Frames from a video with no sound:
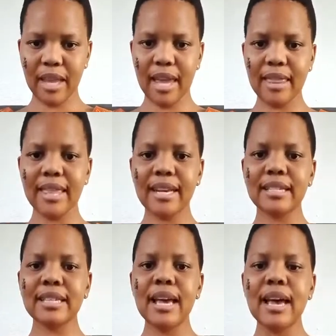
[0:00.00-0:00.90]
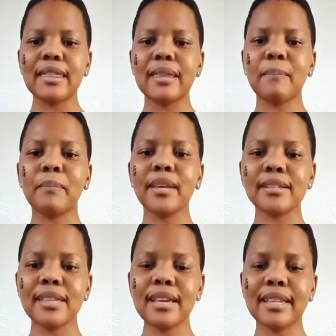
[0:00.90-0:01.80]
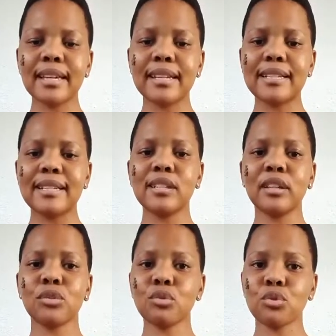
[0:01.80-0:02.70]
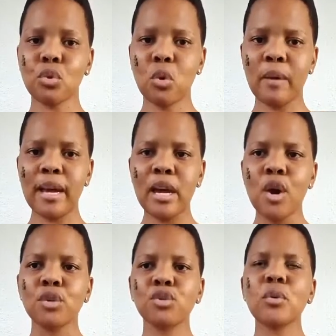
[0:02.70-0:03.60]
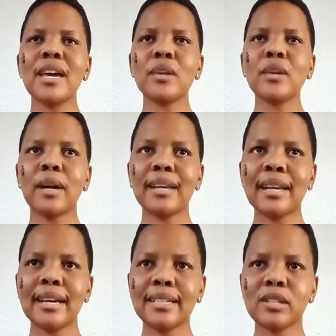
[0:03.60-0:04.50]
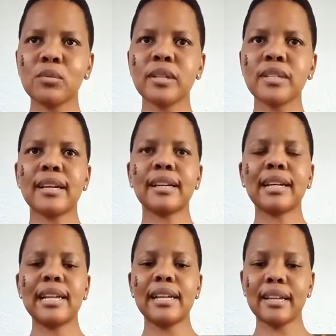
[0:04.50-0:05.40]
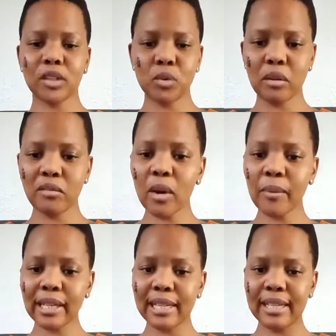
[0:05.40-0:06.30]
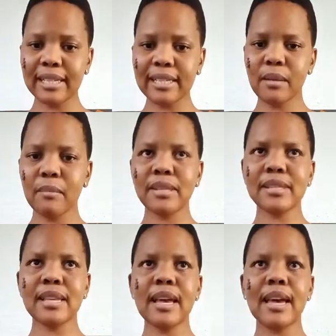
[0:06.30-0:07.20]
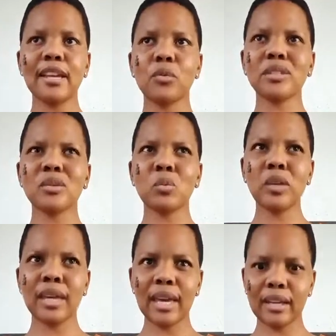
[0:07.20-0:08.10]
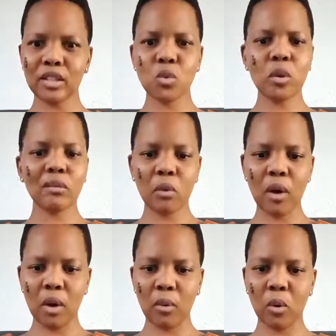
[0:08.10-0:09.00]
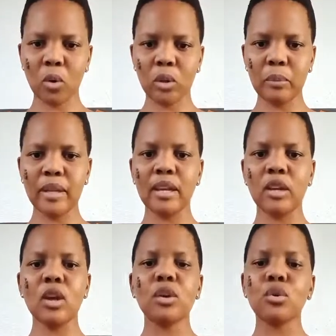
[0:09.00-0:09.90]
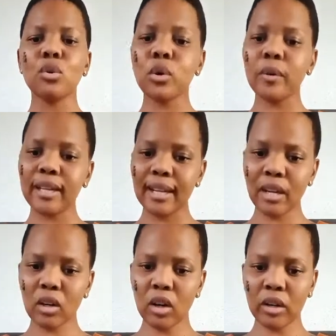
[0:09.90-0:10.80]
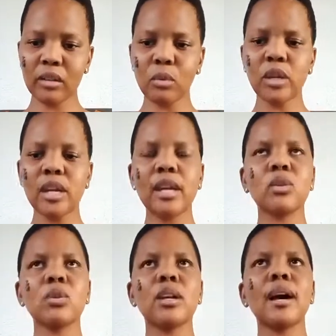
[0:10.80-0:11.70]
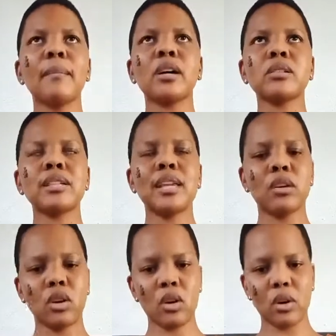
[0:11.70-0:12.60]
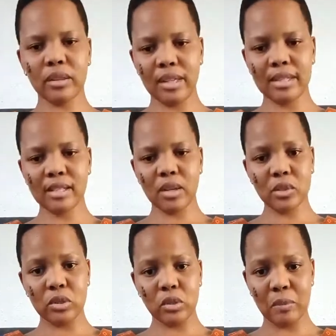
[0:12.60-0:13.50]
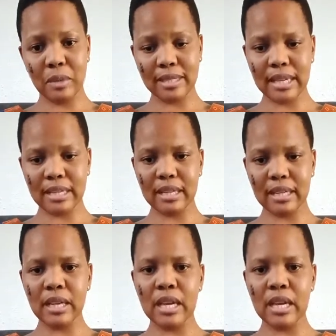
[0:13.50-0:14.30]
And that is the biggest thing that is leading into trauma. So that one night, it was a clinic, a 24-hour clinic in Tembisa, and it was a weekend, a 24-hour call, meaning you go in at 8 o'clock in the morning and you come out at 8 o'clock the next day, which is going to be a Sunday.